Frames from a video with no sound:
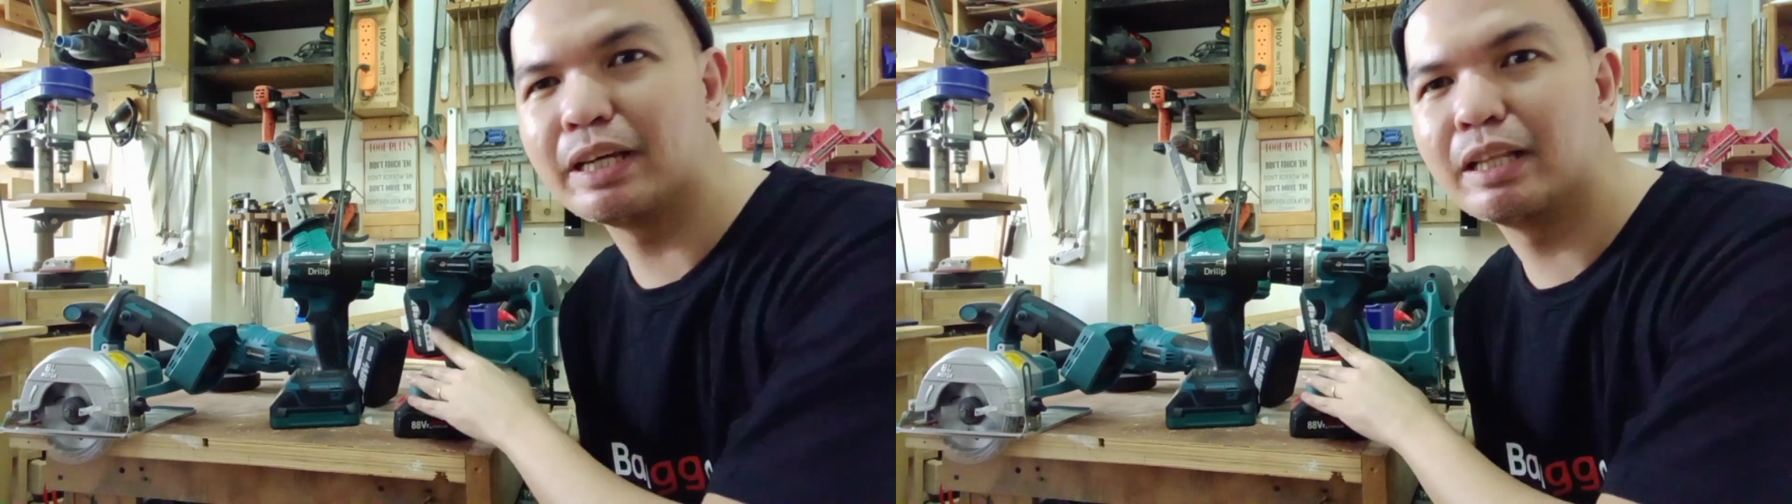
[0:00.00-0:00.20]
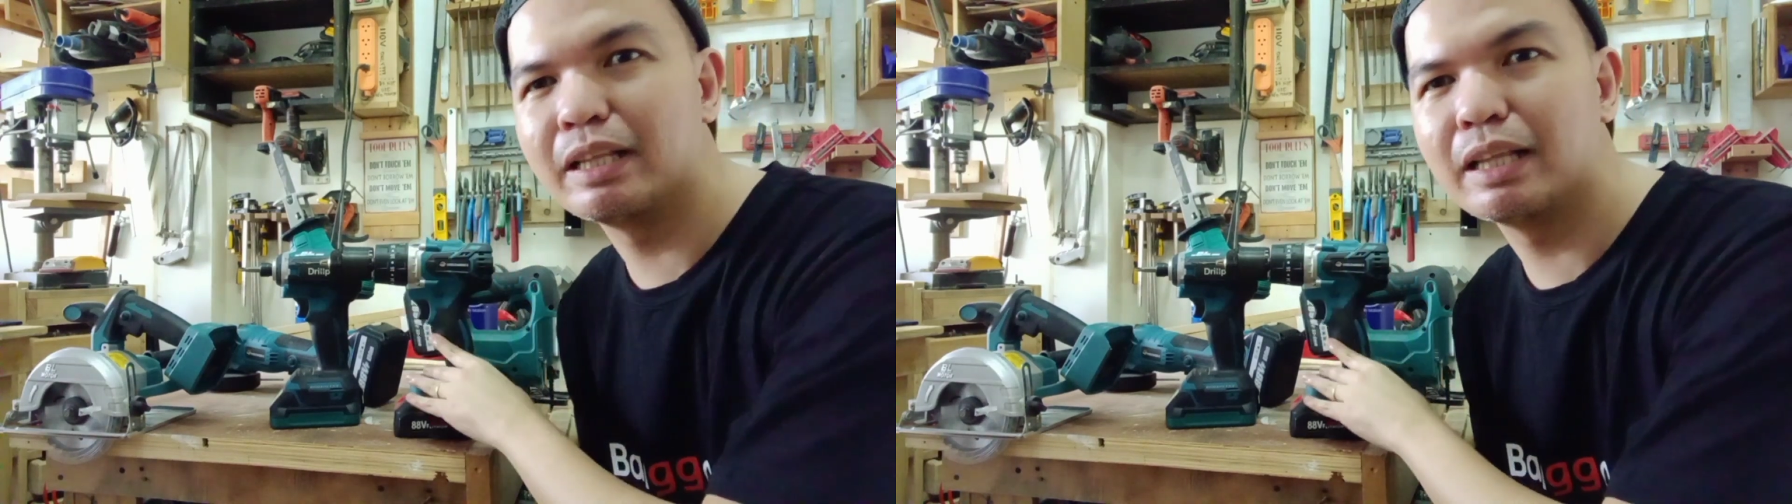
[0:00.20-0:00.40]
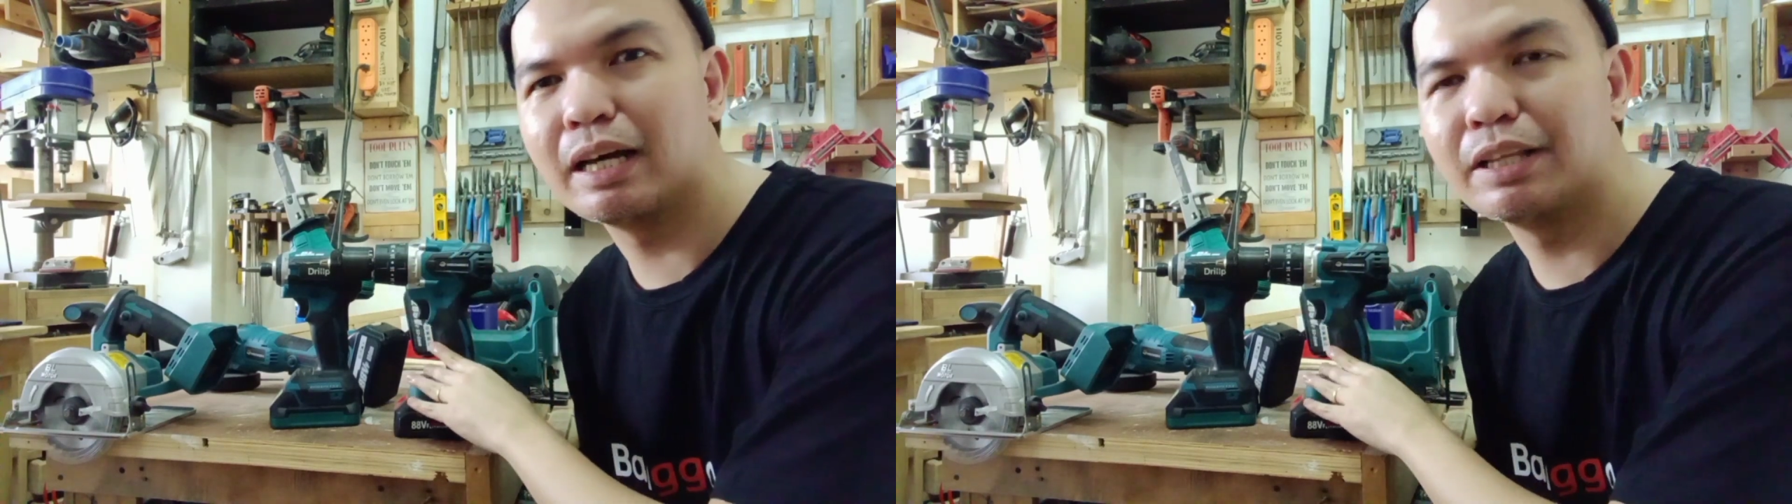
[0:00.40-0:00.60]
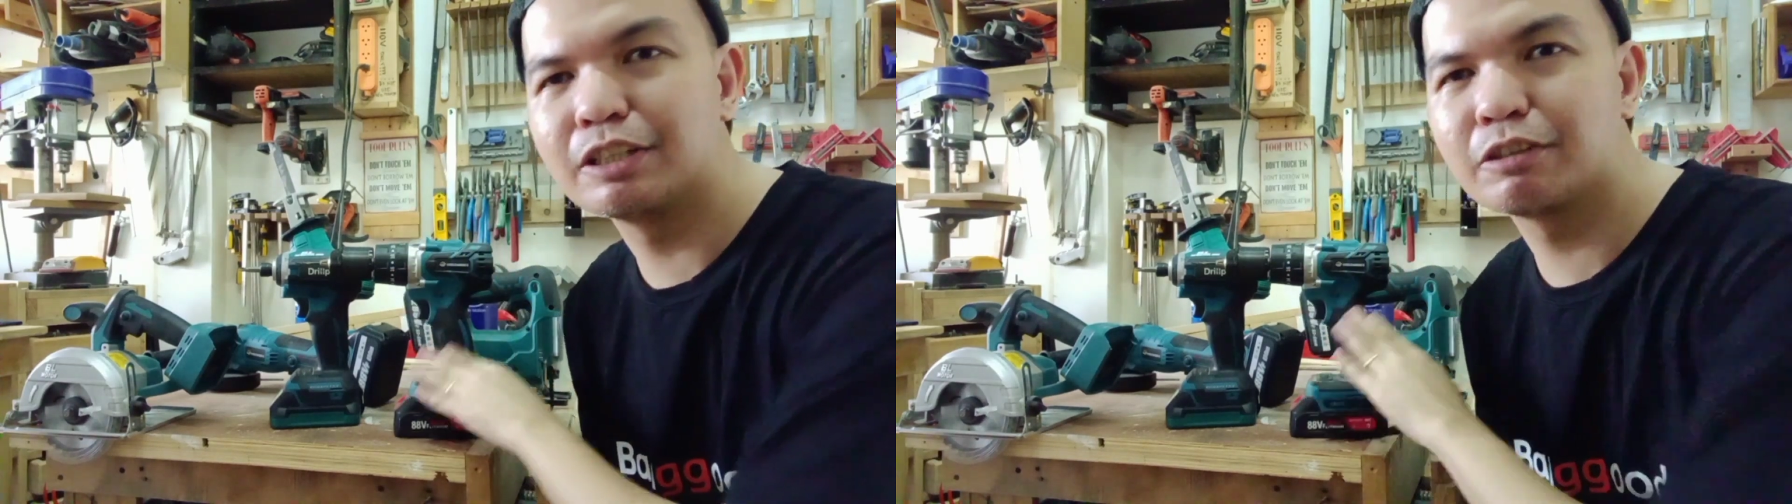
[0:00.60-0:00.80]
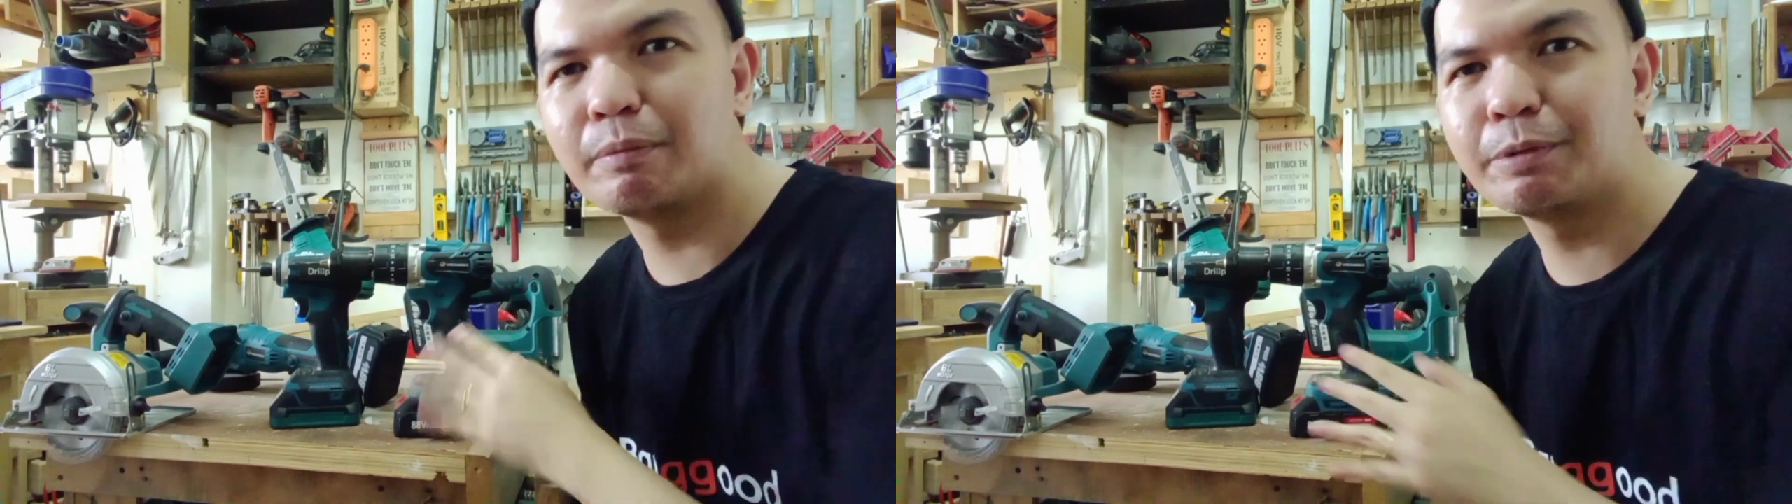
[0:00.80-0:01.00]
in the
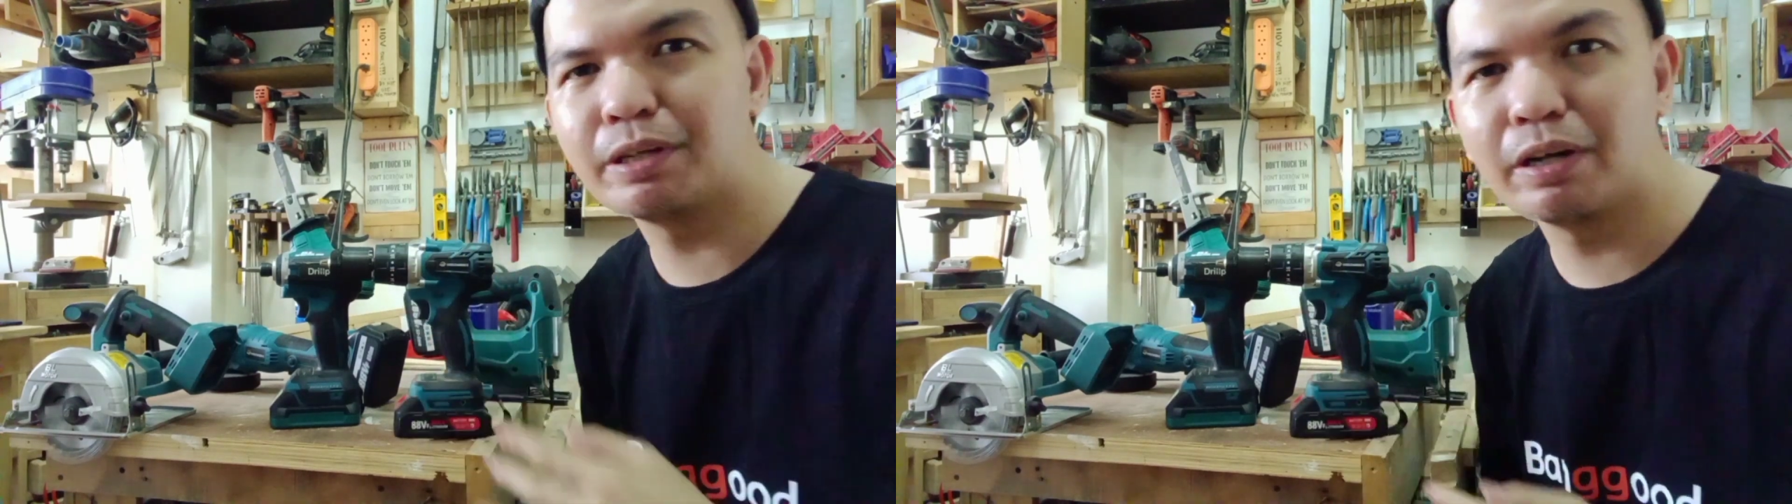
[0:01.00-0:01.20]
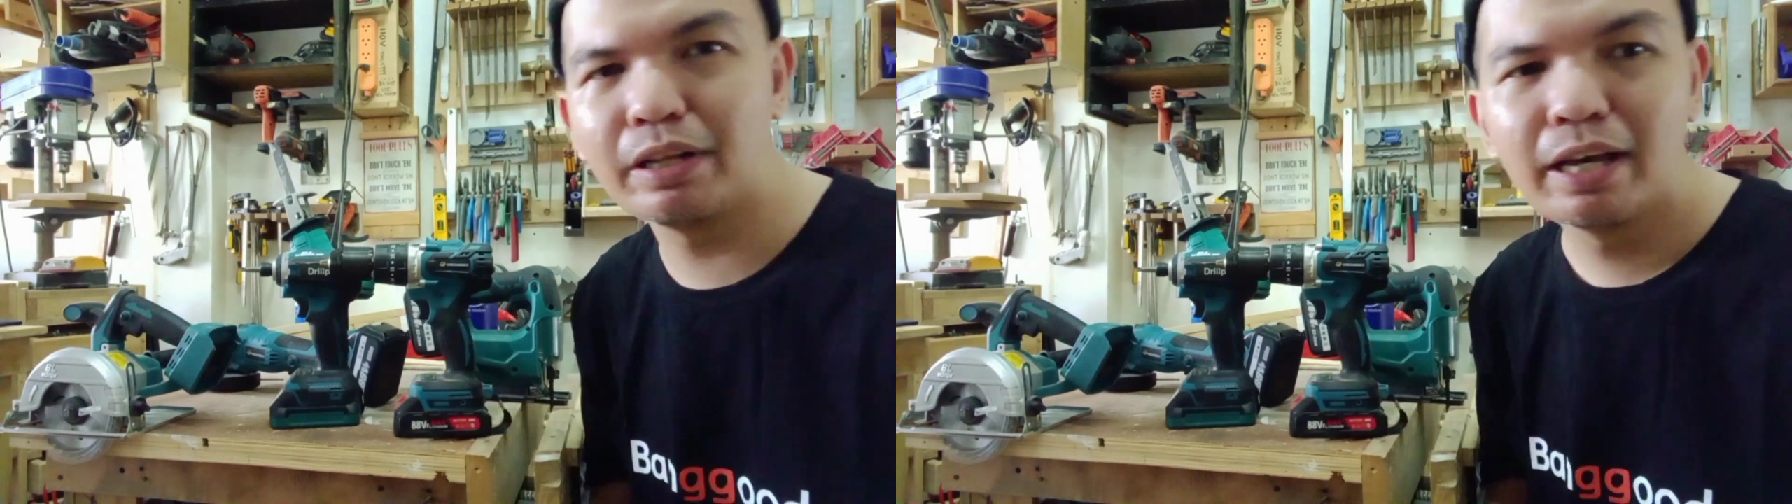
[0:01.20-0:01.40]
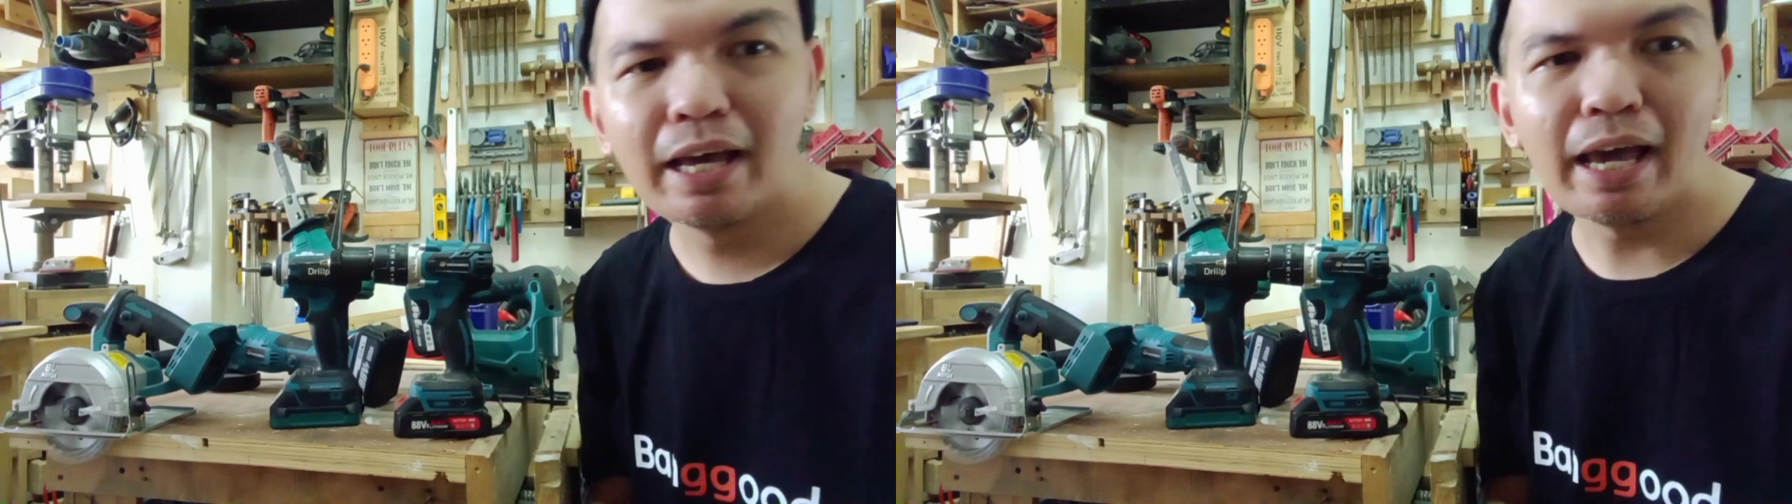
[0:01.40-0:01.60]
description,